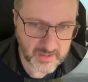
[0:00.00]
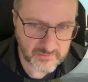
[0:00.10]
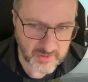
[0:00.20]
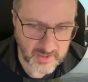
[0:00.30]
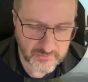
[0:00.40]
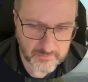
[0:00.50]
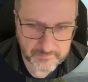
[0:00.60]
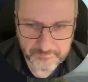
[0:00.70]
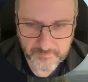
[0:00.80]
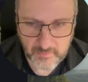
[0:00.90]
it
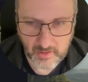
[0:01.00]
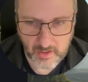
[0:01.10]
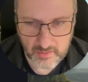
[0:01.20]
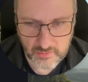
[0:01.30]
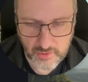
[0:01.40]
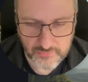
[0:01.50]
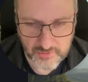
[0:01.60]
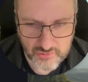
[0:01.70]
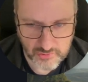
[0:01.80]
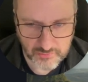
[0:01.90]
using
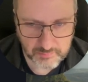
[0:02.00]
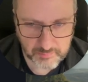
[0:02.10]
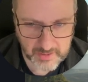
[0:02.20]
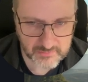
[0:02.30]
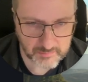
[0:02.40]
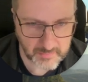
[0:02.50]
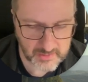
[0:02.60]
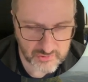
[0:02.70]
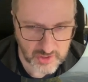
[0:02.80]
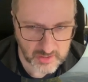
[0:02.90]
just pattern
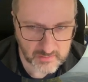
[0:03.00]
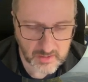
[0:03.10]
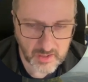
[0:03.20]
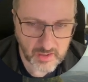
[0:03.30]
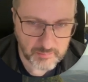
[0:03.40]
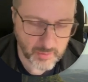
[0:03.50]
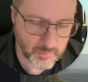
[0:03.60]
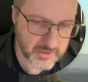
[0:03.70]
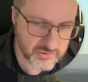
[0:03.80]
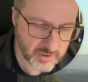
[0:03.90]
matching. But when it
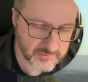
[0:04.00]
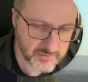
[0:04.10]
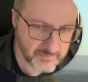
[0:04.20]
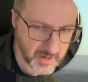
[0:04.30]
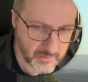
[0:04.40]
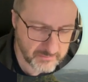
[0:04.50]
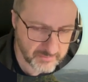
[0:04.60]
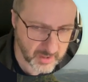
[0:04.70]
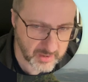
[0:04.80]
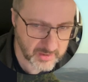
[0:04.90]
tried to verify
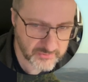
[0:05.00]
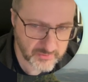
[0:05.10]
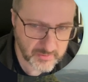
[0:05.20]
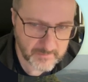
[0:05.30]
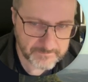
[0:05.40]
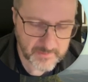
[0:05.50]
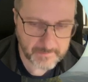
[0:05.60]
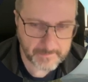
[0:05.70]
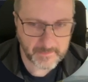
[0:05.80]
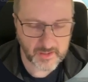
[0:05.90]
it,
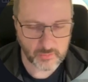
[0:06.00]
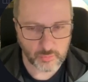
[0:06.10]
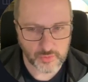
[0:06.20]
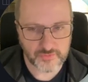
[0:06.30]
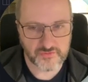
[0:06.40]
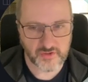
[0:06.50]
it would